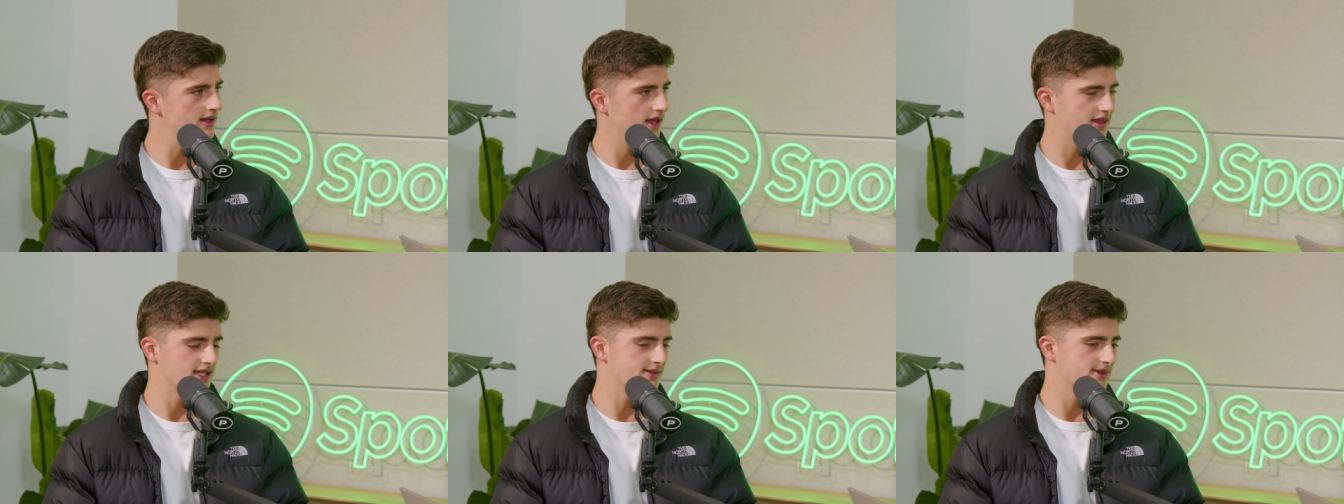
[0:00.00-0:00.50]

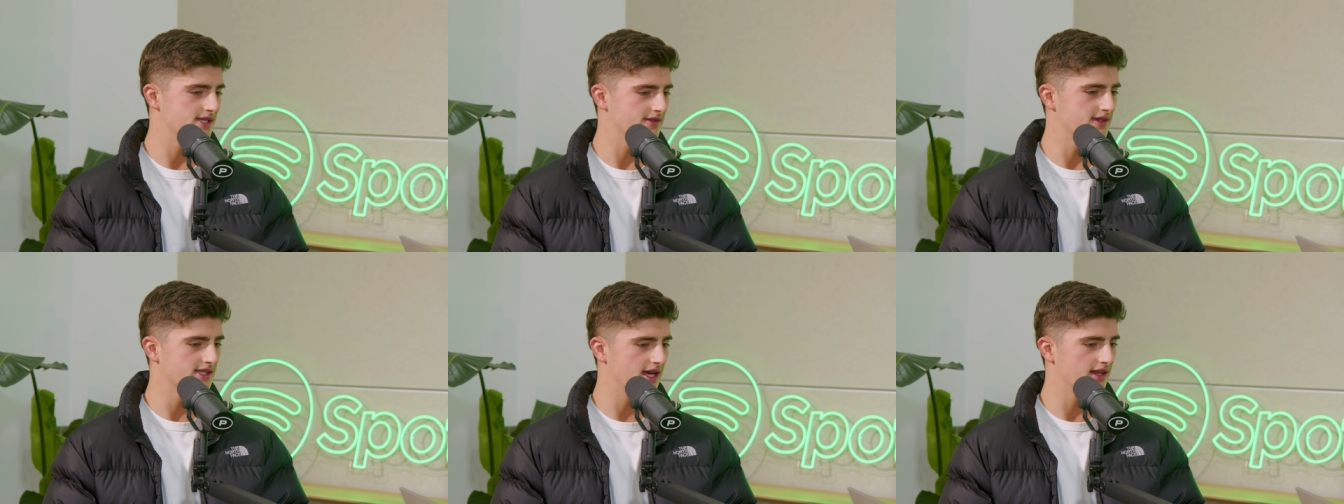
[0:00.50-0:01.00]
nothing
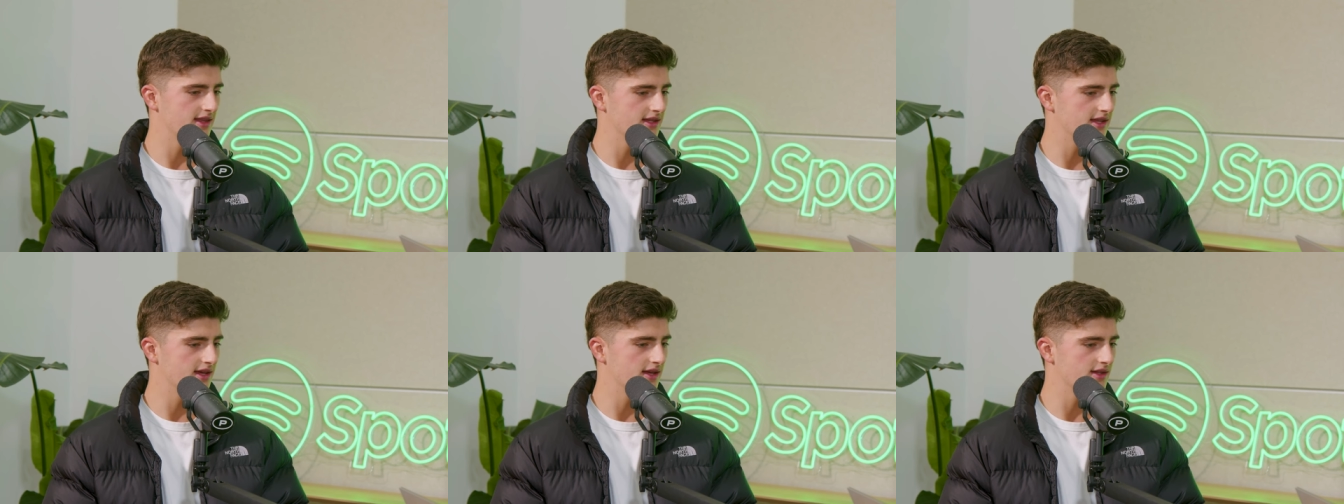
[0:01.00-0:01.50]
specific saying
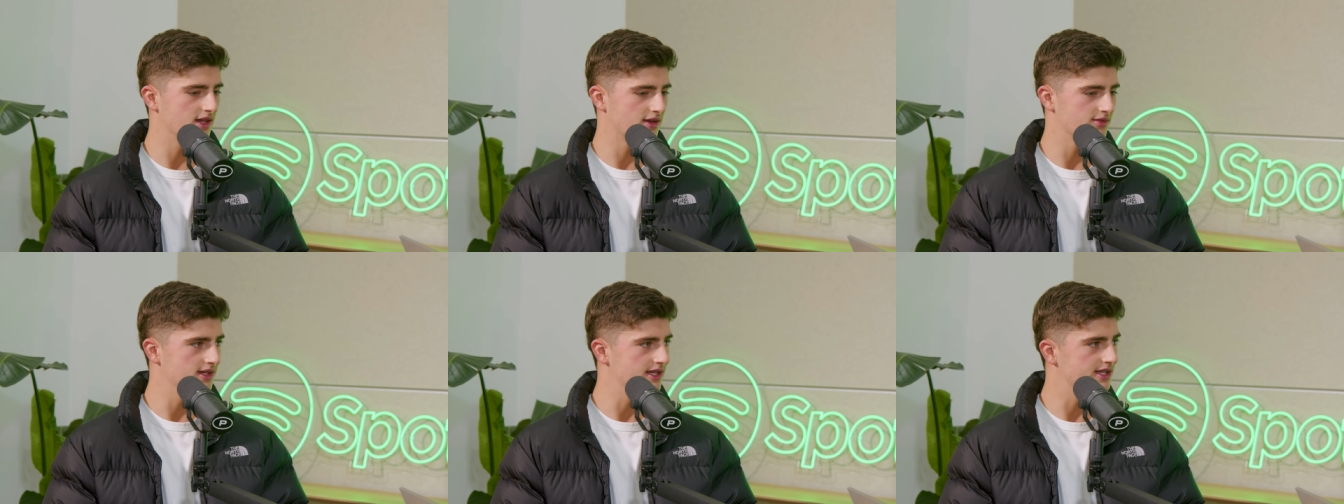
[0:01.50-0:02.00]
that they're
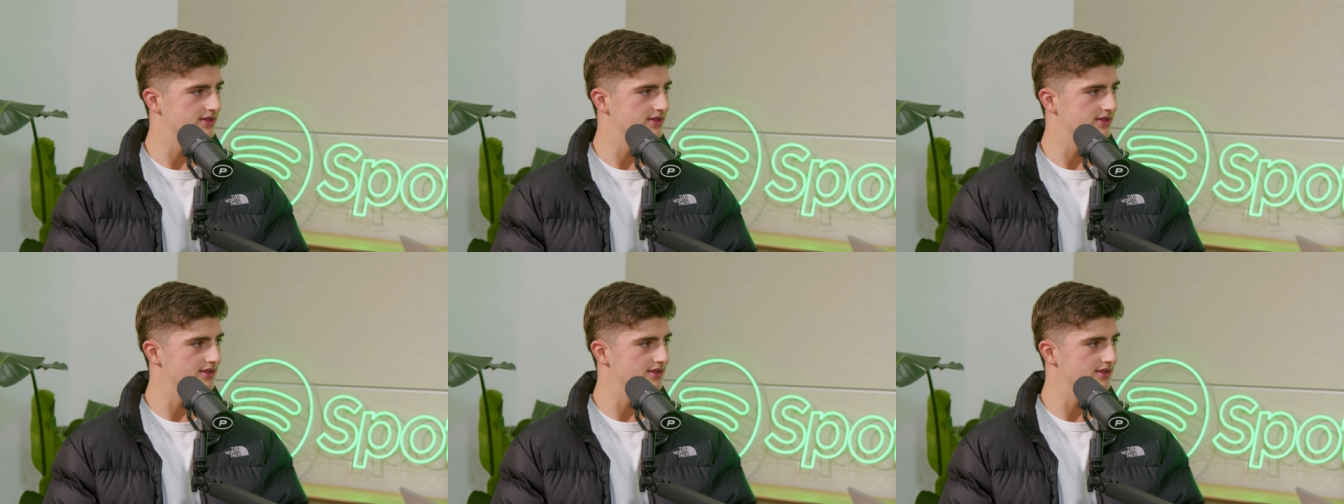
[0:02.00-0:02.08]
like really